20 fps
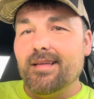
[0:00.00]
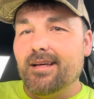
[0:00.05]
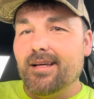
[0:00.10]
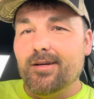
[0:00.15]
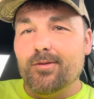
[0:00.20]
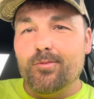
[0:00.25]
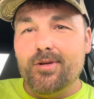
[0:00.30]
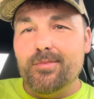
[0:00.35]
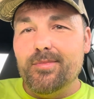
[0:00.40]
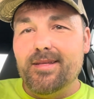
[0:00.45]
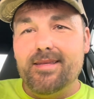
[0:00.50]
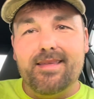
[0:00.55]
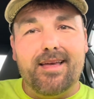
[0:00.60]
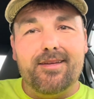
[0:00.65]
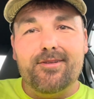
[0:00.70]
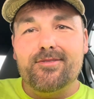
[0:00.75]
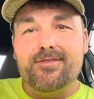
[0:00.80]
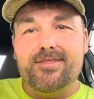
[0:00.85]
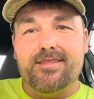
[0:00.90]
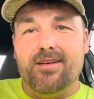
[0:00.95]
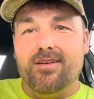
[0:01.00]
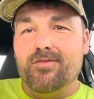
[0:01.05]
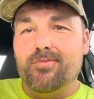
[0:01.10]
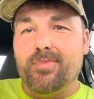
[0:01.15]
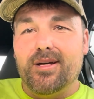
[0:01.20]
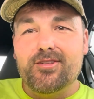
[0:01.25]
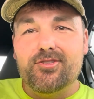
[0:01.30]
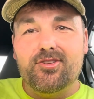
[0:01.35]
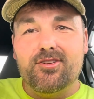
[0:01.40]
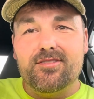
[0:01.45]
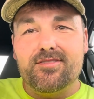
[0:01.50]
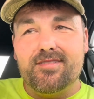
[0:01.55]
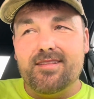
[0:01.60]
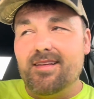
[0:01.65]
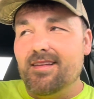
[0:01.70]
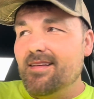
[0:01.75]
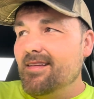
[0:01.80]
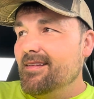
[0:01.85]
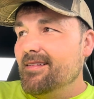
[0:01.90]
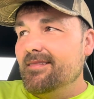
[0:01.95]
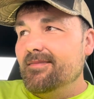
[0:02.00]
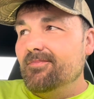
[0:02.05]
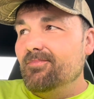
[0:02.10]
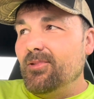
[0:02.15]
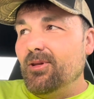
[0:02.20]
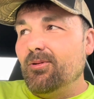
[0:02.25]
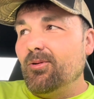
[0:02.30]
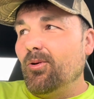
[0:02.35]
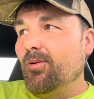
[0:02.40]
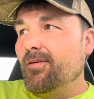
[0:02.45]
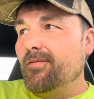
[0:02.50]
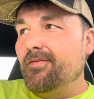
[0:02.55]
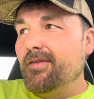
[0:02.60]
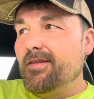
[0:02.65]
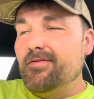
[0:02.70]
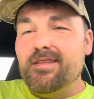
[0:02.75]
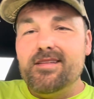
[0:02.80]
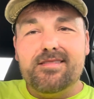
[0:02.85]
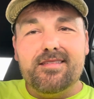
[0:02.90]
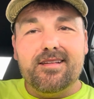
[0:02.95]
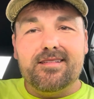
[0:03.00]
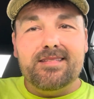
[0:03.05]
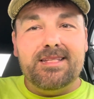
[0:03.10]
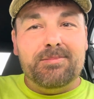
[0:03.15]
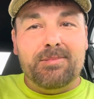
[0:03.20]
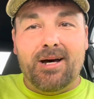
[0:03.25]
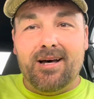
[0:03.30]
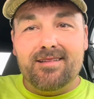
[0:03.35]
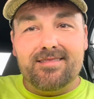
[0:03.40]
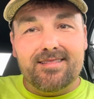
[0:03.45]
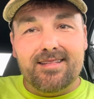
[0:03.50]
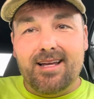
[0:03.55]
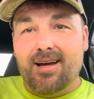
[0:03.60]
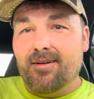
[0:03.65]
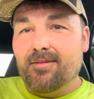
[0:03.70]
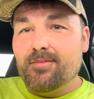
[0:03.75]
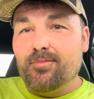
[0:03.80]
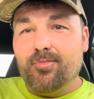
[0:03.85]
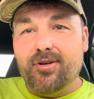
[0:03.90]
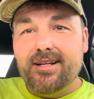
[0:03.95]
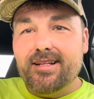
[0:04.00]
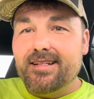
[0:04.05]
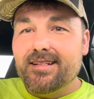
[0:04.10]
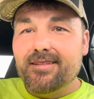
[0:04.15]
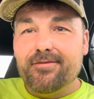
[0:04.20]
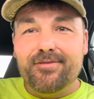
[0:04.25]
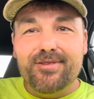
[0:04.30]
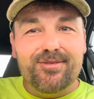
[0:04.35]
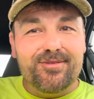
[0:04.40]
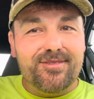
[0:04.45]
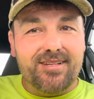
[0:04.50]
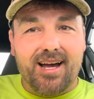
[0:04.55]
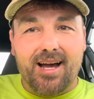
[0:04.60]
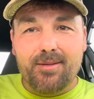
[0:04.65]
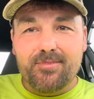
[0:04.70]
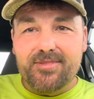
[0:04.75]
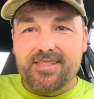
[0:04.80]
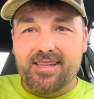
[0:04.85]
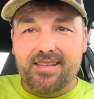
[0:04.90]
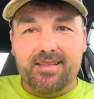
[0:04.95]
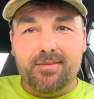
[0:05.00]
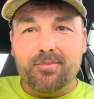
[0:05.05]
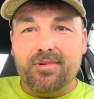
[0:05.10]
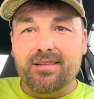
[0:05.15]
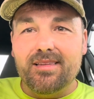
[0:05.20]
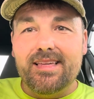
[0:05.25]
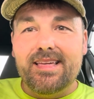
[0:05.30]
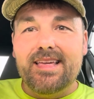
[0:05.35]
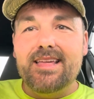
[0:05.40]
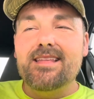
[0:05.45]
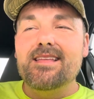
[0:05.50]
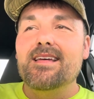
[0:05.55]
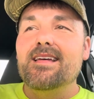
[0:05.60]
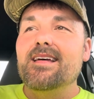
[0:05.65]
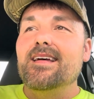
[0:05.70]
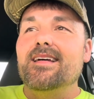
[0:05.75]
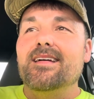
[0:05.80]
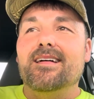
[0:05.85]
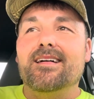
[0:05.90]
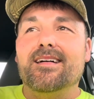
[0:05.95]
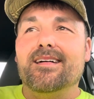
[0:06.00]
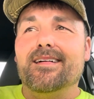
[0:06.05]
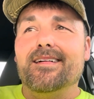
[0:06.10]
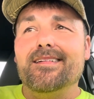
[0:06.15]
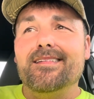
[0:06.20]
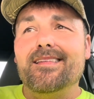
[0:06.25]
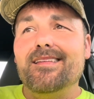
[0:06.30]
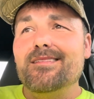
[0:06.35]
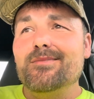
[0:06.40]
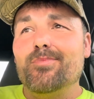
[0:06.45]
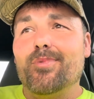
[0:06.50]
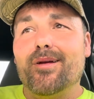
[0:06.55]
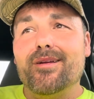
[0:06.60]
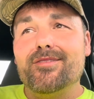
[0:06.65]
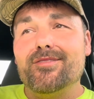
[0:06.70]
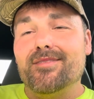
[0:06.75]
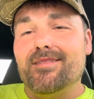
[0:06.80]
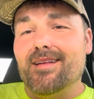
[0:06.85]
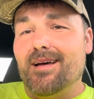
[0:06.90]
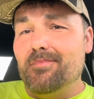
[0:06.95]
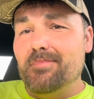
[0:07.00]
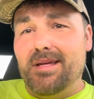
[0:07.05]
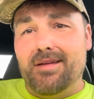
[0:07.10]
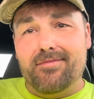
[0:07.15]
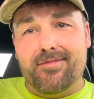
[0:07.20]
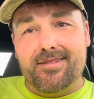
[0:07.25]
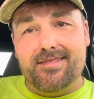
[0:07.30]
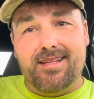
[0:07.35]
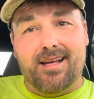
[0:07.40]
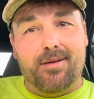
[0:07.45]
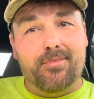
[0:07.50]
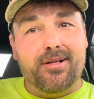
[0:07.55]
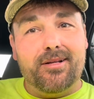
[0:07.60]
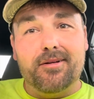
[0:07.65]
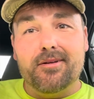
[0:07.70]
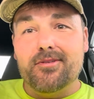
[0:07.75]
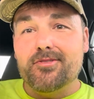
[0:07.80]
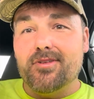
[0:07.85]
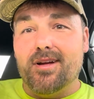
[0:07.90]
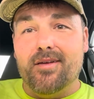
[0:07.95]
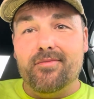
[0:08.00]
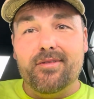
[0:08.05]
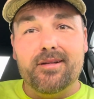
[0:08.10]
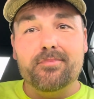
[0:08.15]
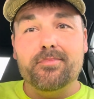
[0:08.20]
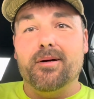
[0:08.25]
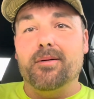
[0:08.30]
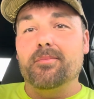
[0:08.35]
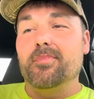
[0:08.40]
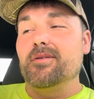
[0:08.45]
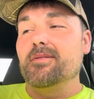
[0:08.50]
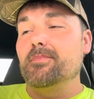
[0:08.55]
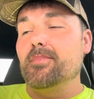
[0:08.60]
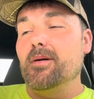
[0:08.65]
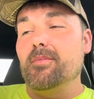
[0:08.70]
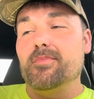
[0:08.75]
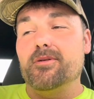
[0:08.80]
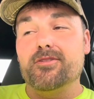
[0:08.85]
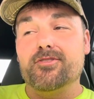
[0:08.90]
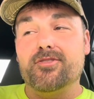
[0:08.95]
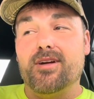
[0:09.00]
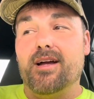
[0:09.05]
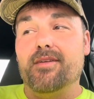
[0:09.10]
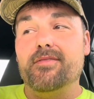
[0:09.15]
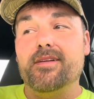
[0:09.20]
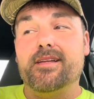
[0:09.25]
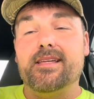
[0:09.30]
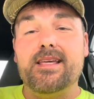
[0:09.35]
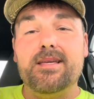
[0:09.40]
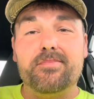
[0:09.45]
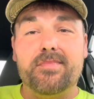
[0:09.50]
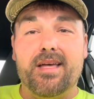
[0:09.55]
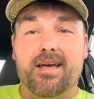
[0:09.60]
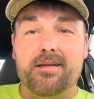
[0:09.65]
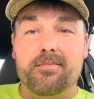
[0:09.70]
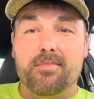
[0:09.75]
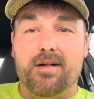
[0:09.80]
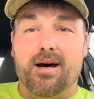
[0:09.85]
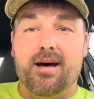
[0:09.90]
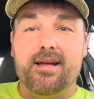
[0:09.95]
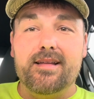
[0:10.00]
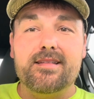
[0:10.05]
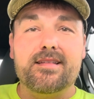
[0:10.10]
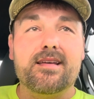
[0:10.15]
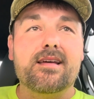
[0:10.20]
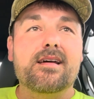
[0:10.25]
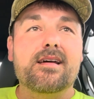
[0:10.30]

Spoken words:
remedy that yourself by just, you know, going 50, 60 miles an hour and braking a few times, getting them clean. These brakes are not meant for stop and go traffic, bumper to bumper traffic. Keep that in mind.